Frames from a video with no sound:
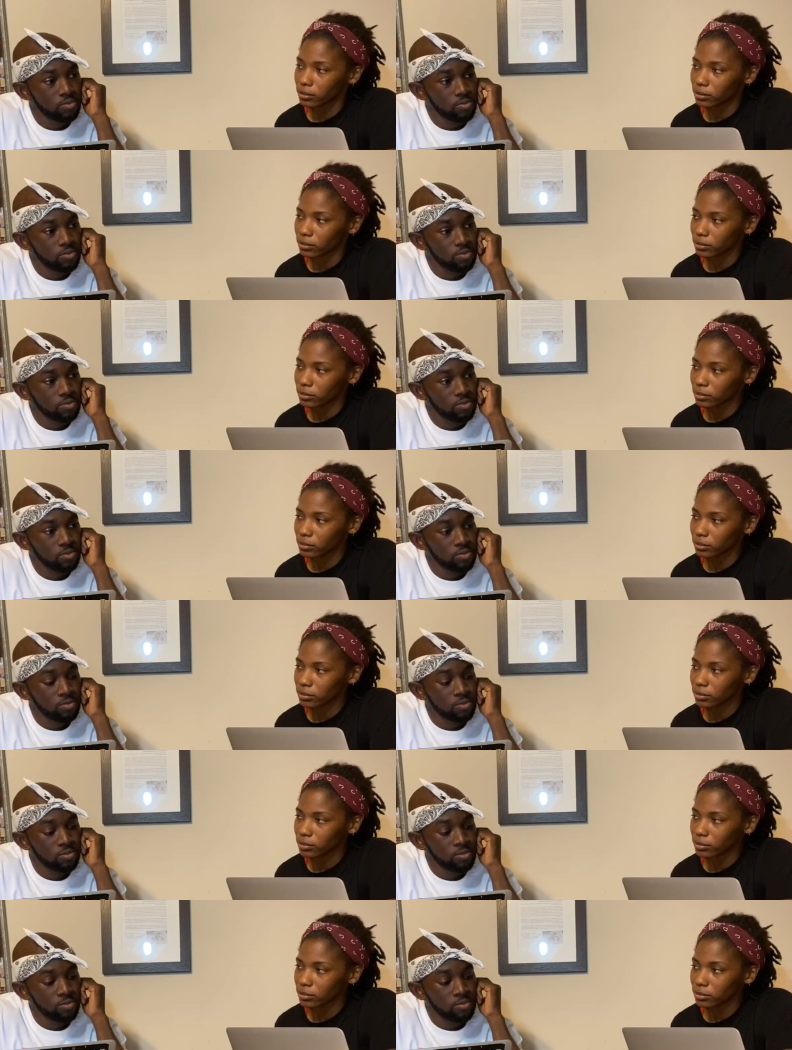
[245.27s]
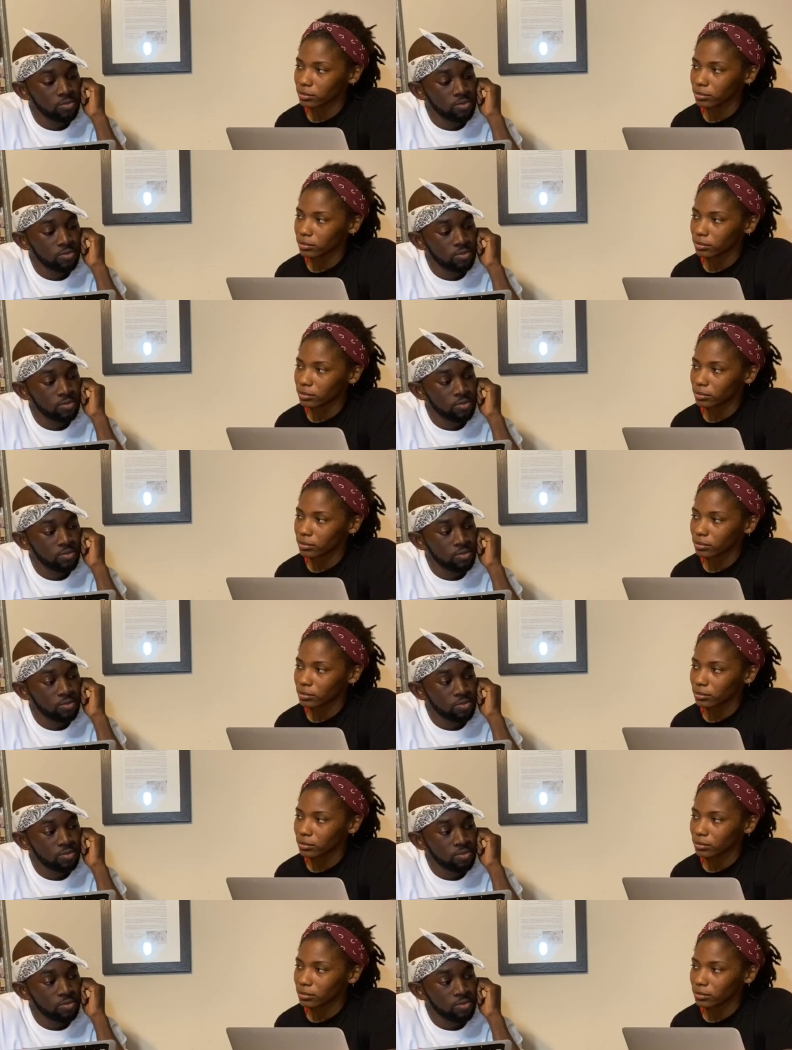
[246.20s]

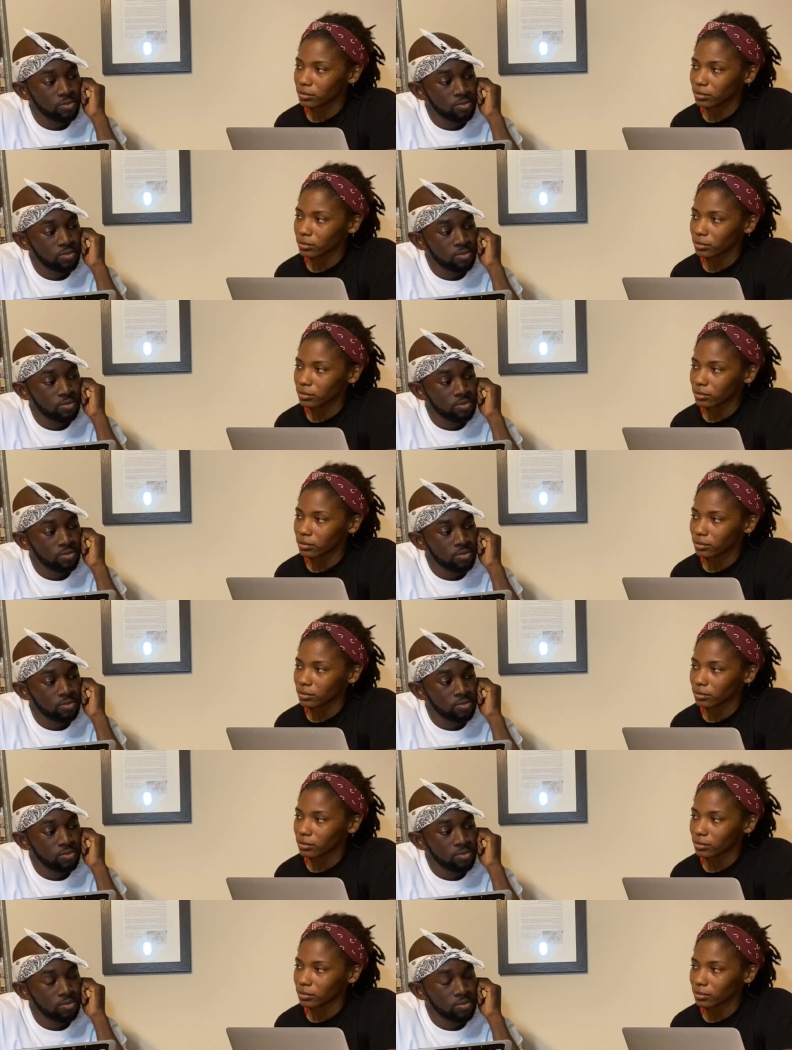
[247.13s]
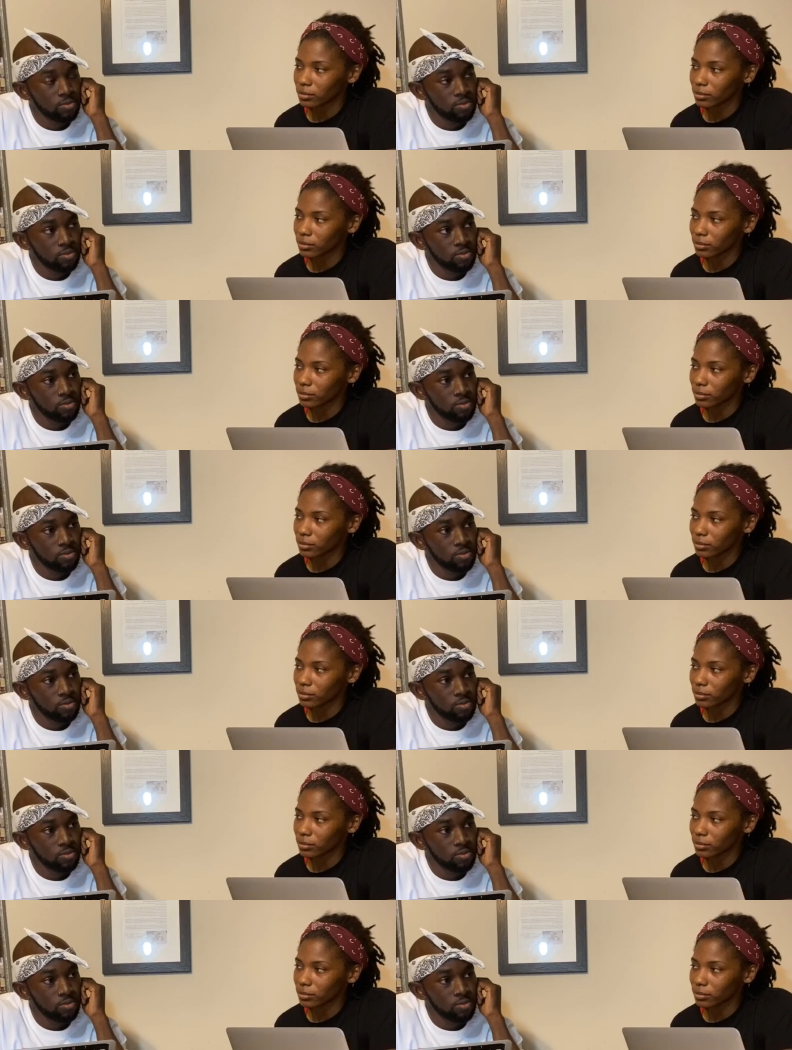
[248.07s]
Nobody speaks.